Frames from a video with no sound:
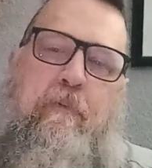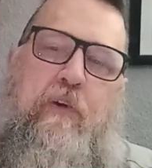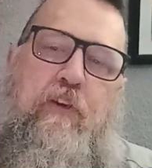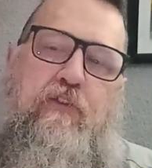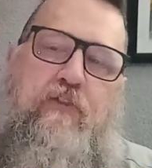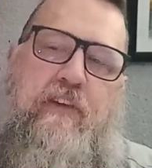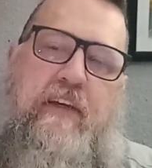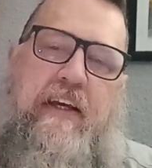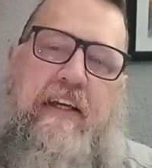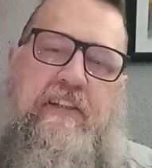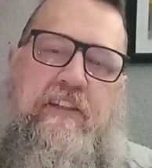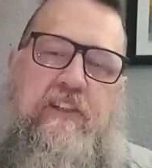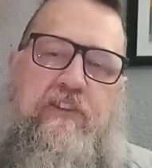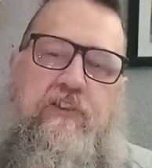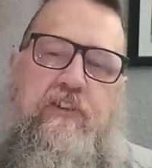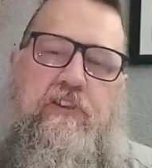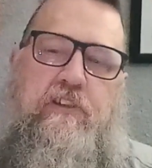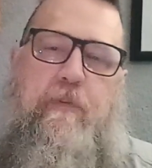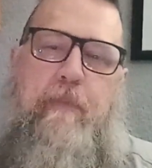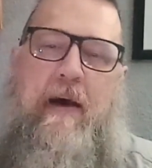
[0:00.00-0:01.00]
music isn't
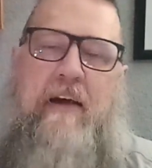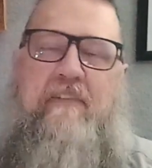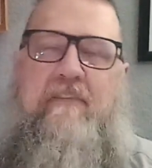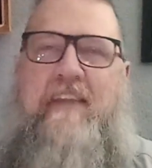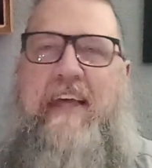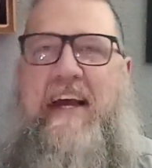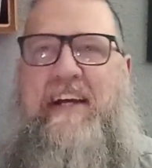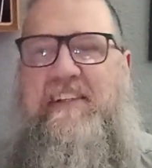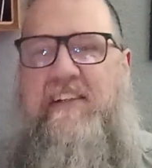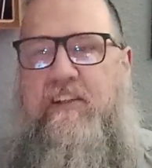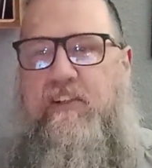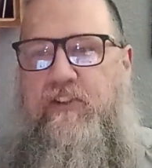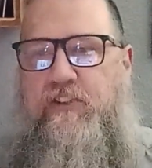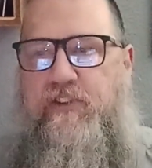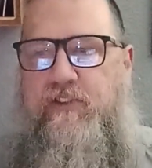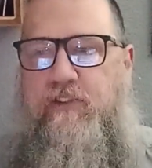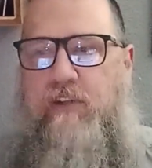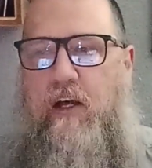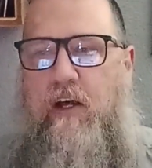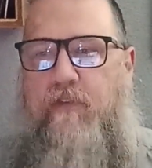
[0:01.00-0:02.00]
just about technical
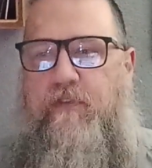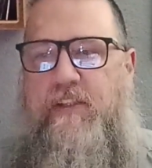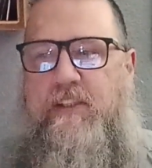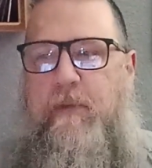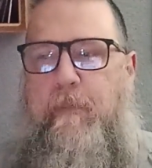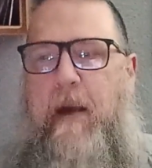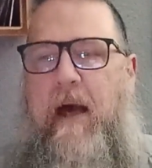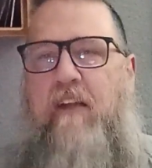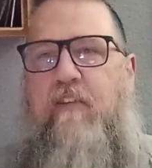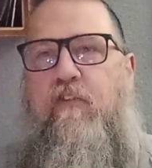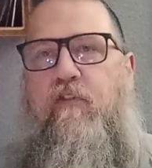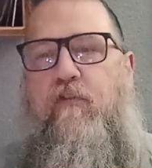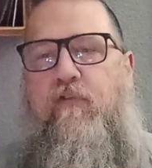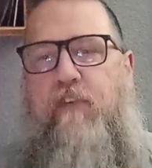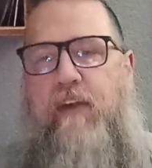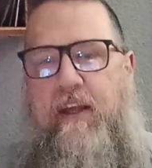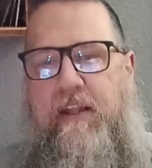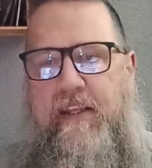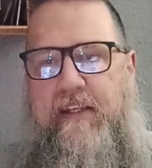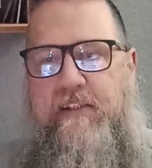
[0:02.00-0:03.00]
stuff. It's about
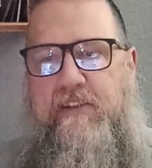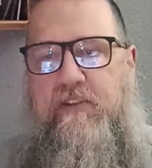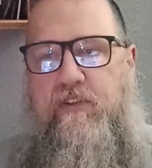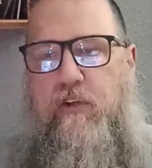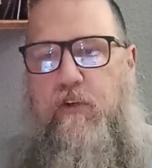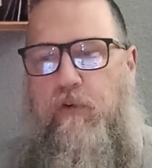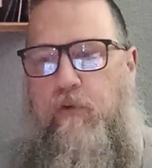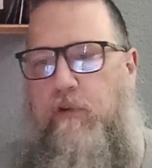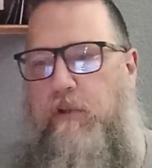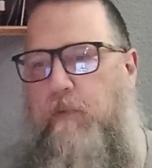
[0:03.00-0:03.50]
feelings too.